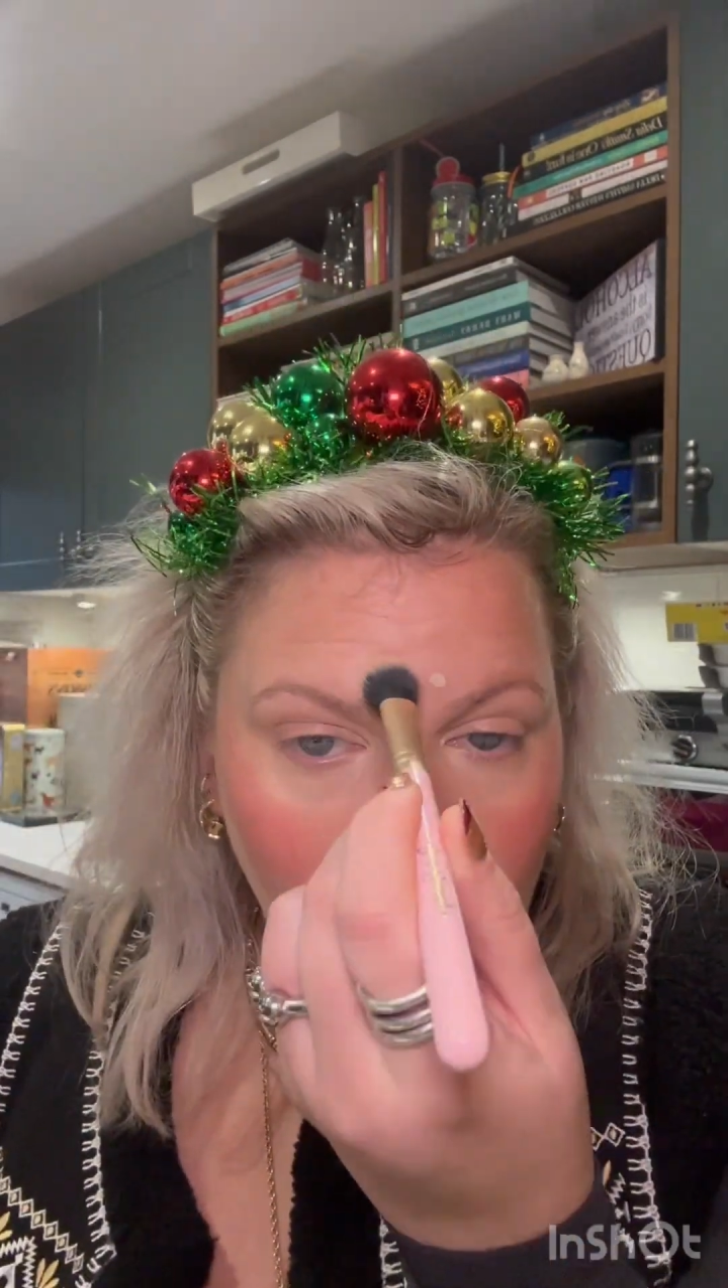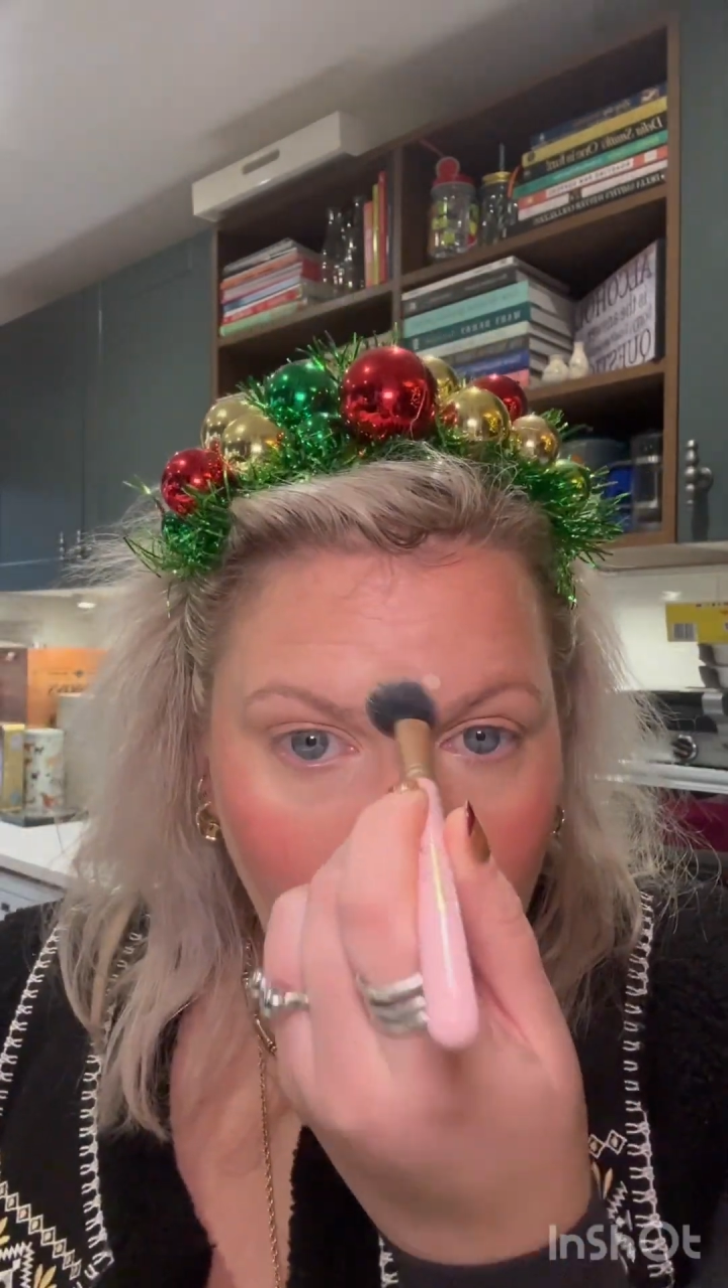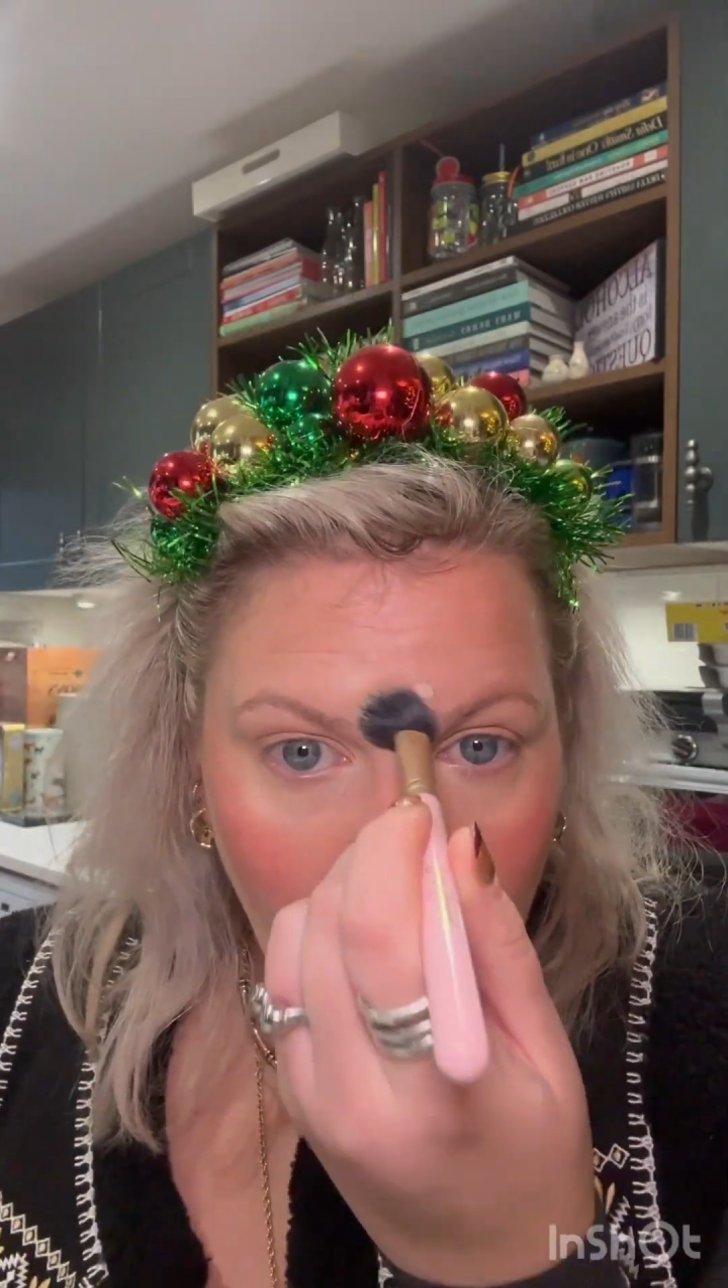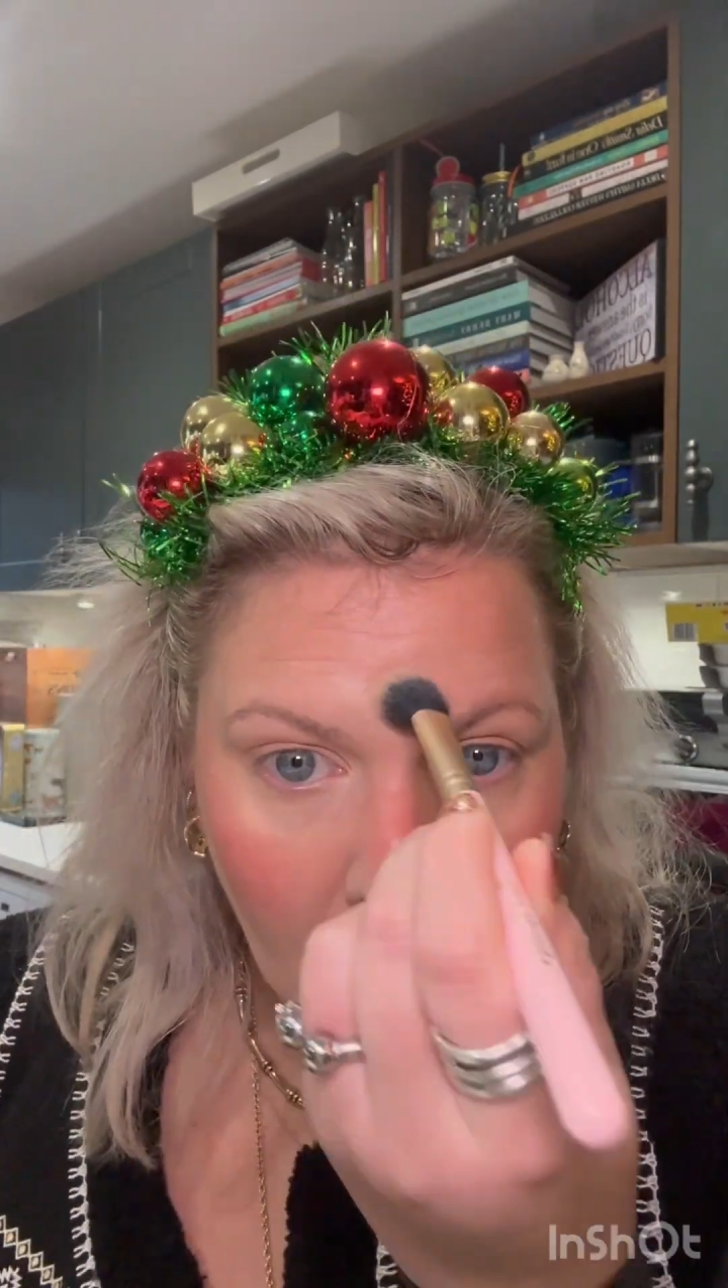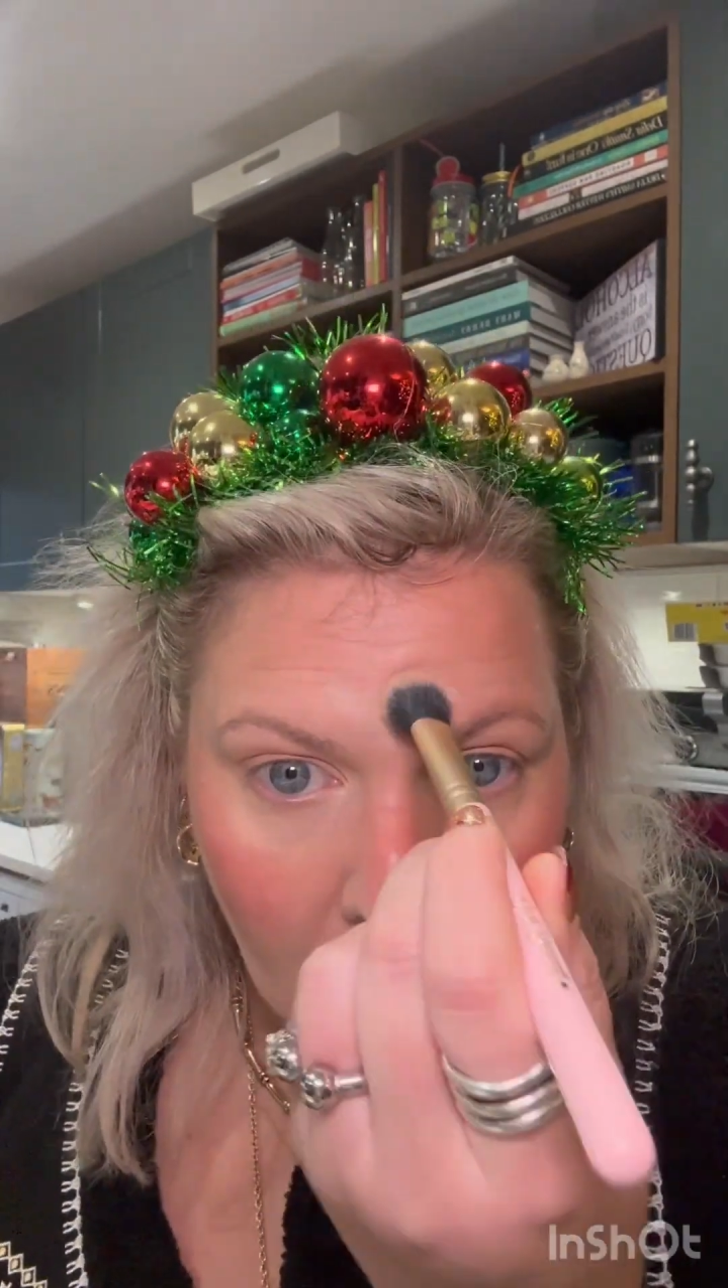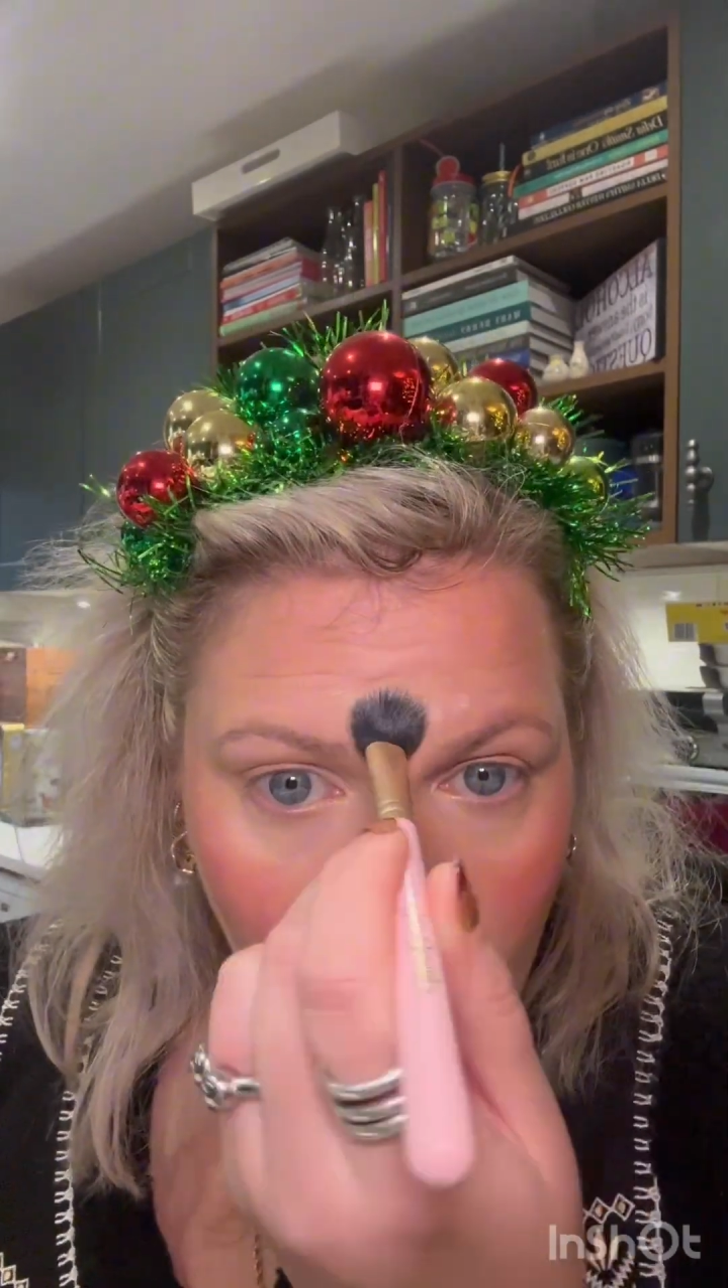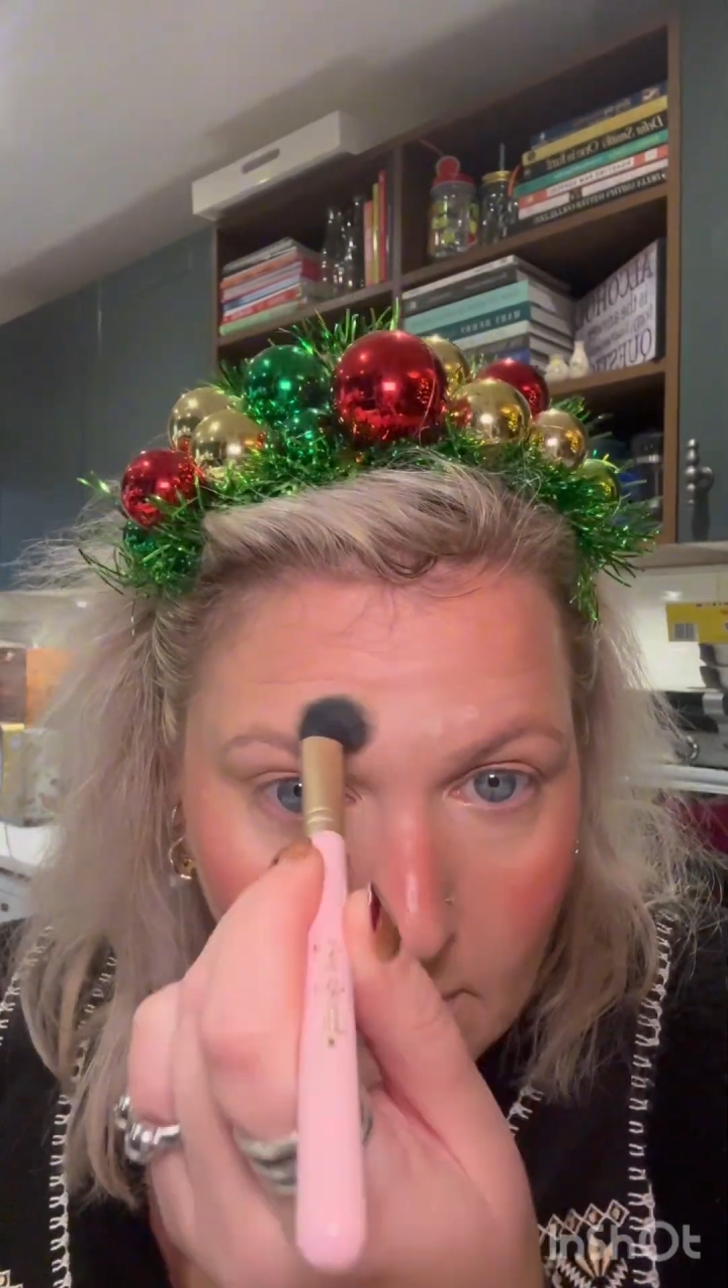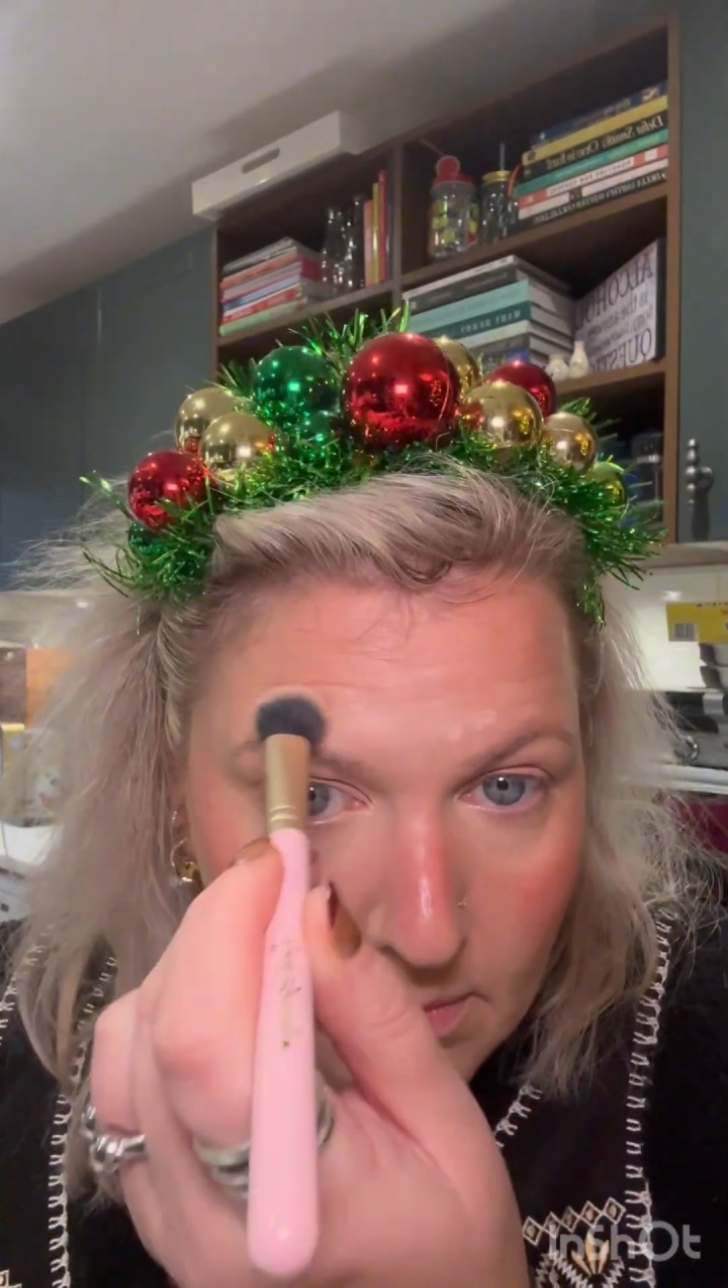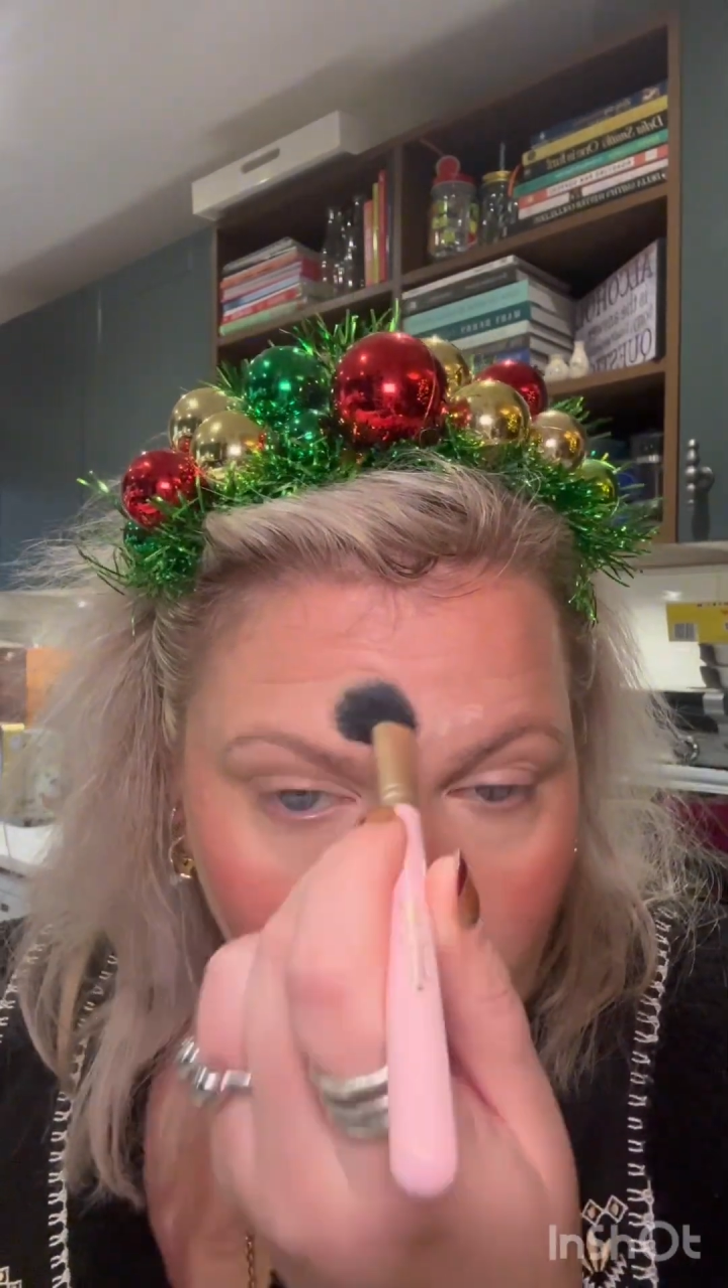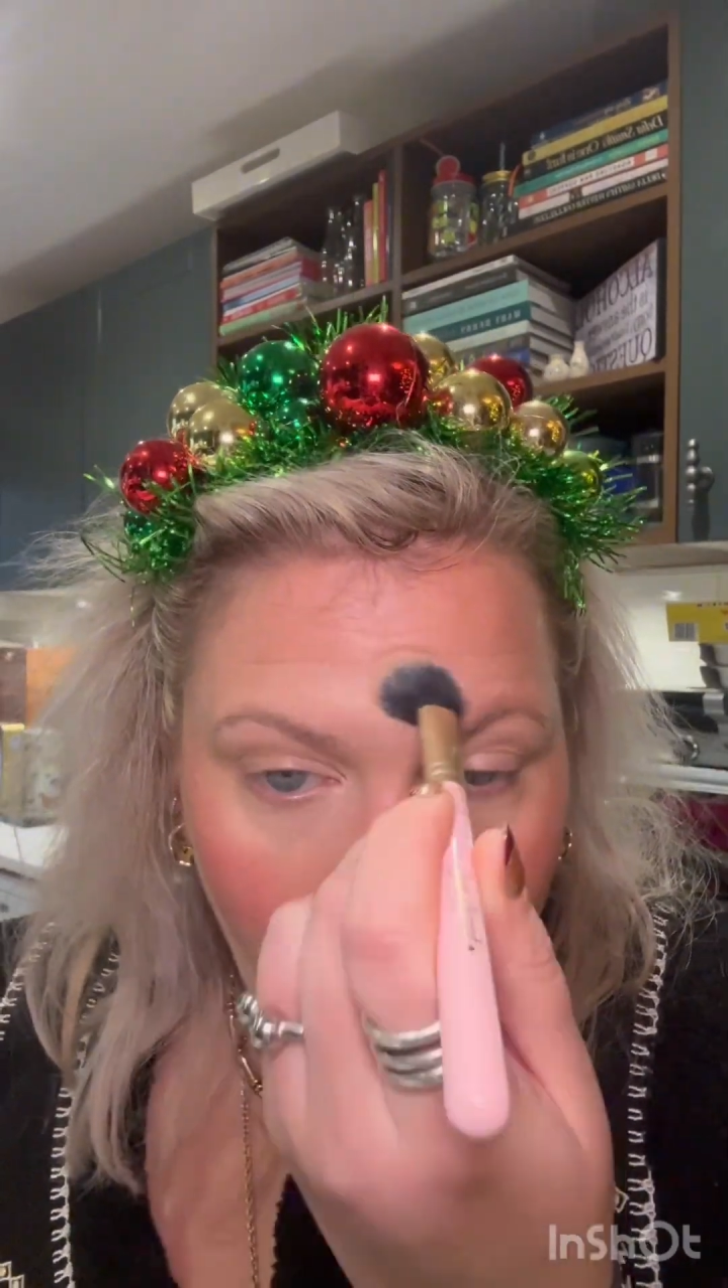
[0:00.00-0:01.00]
and
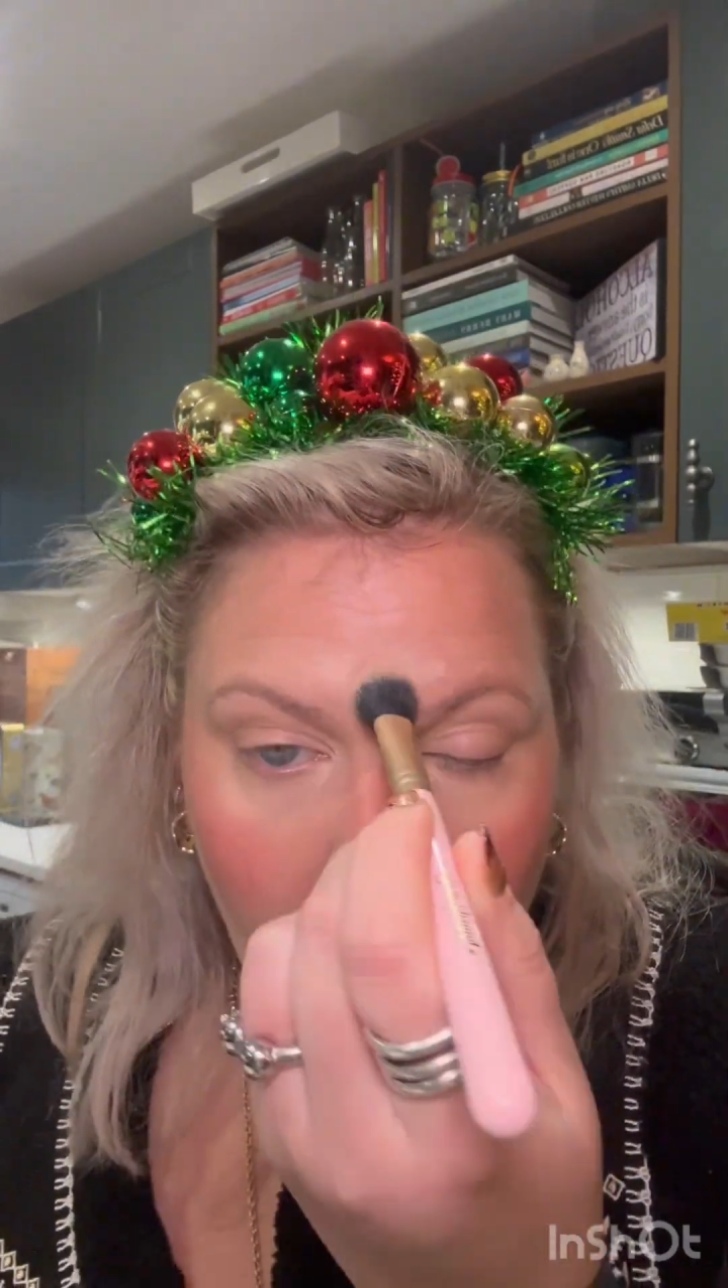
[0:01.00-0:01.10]
brighten